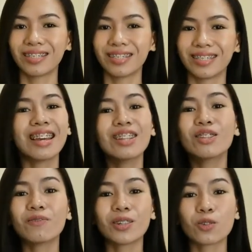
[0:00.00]
The
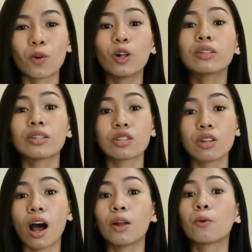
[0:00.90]
individual does
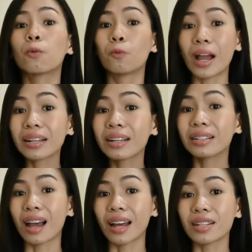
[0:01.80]
not
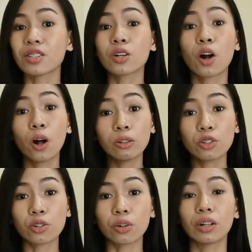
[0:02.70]
recognize
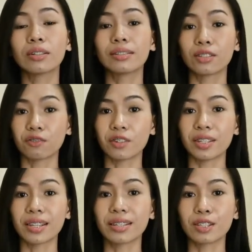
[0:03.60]
cultural
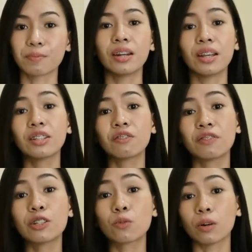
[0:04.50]
differences. An
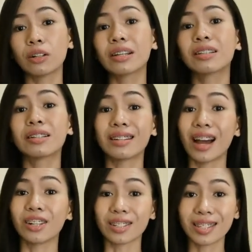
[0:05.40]
individual in the
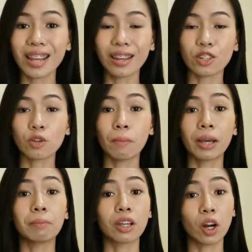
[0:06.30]
denial stage might
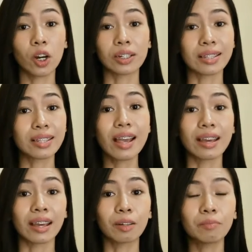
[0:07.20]
be heard
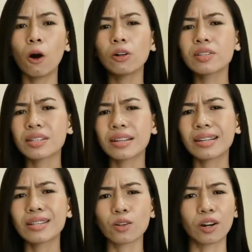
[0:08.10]
saying, "All
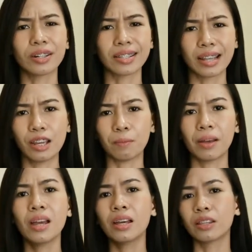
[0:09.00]
cities are the same.
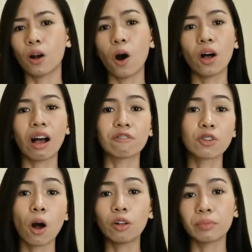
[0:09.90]
They all have
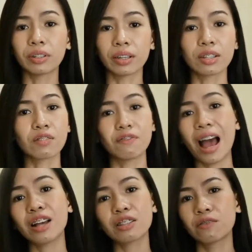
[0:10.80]
tall buildings,
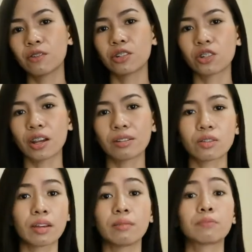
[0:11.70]
fast food chains,
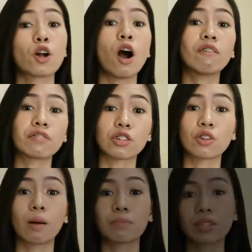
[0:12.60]
and coffee
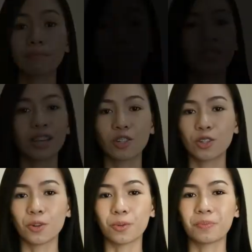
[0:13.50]
shops." Stage
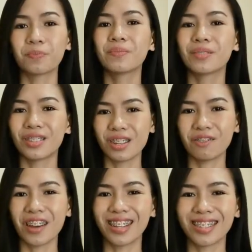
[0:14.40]
2,
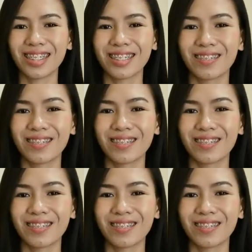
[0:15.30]
defense.